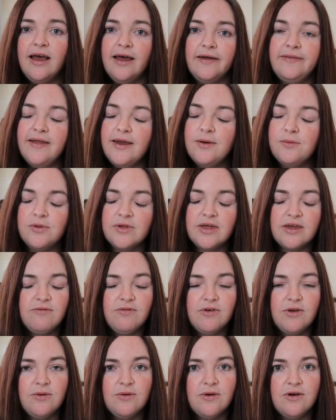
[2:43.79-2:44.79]
and they will
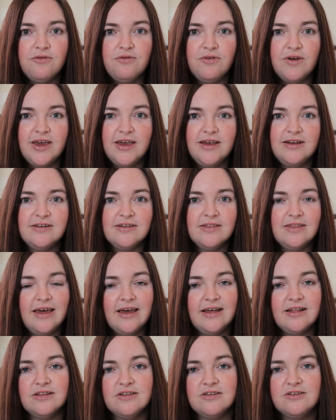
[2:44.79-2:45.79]
give you a feed
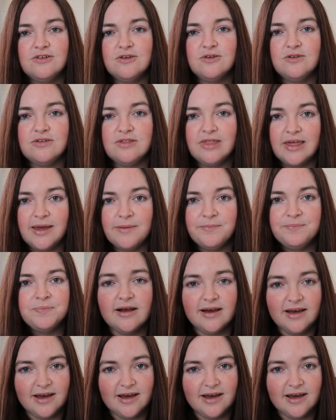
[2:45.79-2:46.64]
that suits them.